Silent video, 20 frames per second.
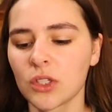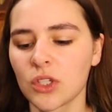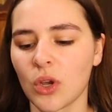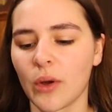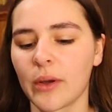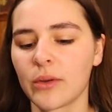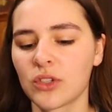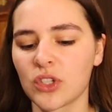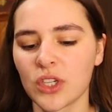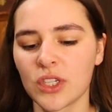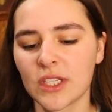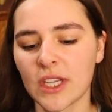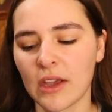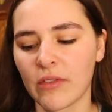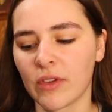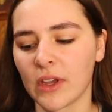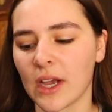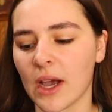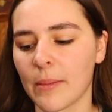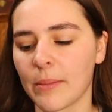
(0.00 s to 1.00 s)
So I was just
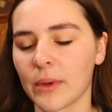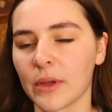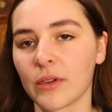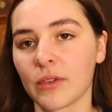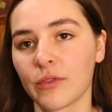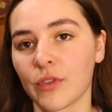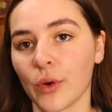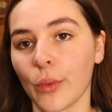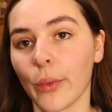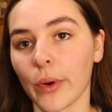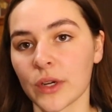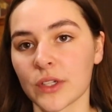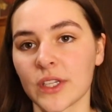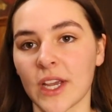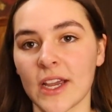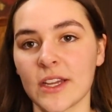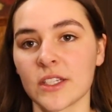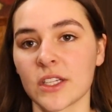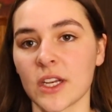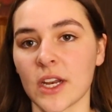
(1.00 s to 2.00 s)
saving up for worst
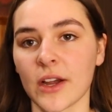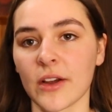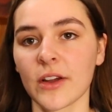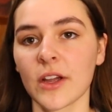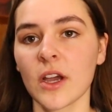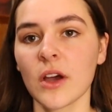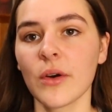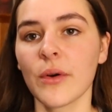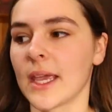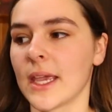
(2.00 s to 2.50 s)
case scenario,